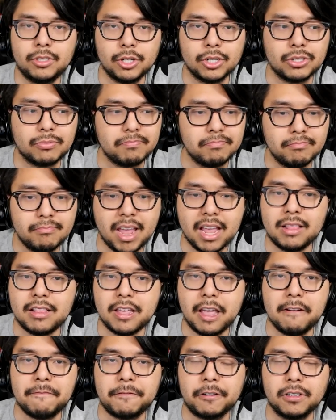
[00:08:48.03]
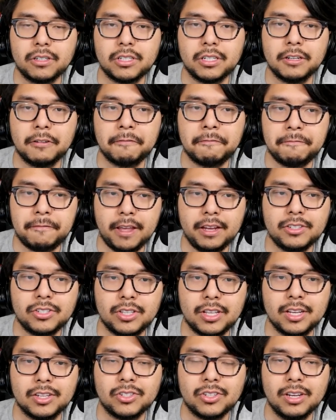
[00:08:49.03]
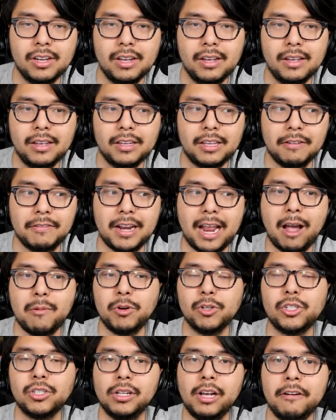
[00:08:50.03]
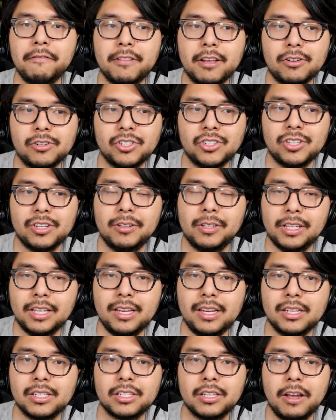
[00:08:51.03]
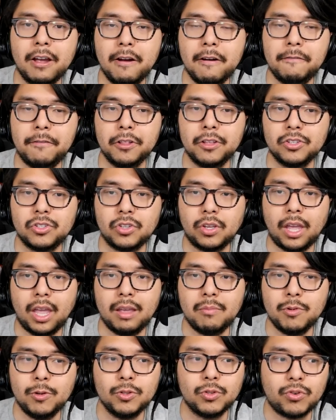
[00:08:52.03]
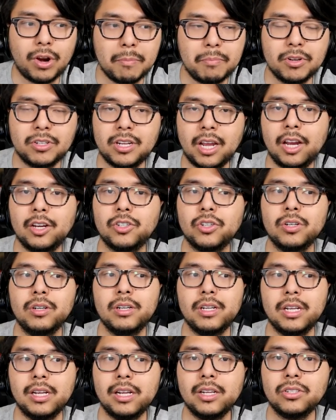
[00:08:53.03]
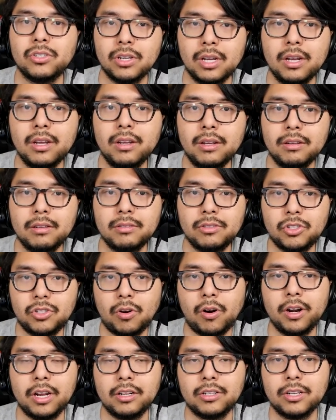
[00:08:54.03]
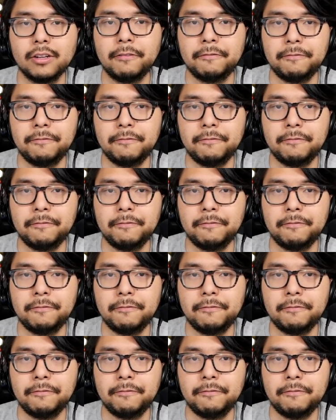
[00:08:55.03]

just make the effort to fix this, given how much love there still is for this game, whose reputation is starting to